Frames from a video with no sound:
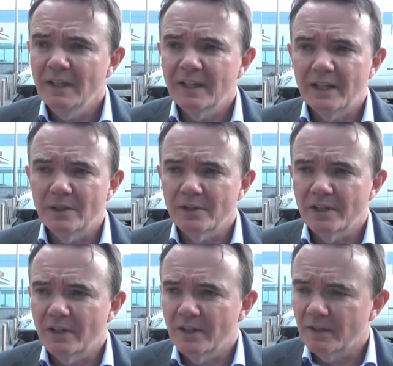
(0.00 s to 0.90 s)
Get out
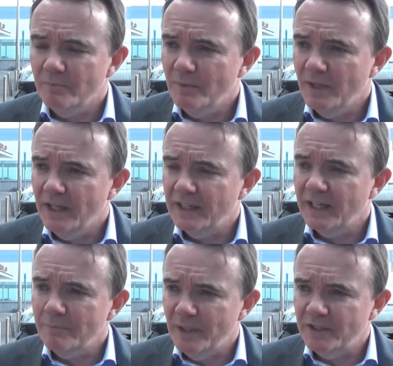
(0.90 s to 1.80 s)
there and
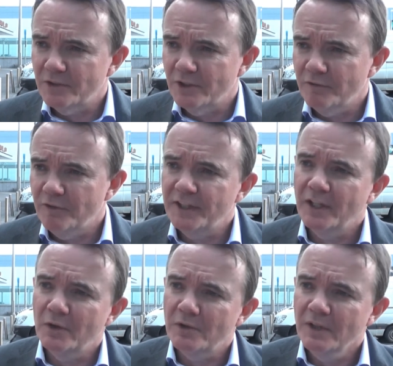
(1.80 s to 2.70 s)
get mentored. Find
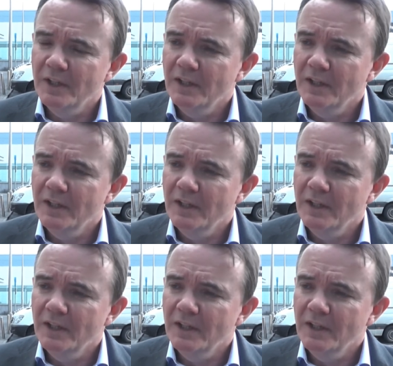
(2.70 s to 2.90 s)
out.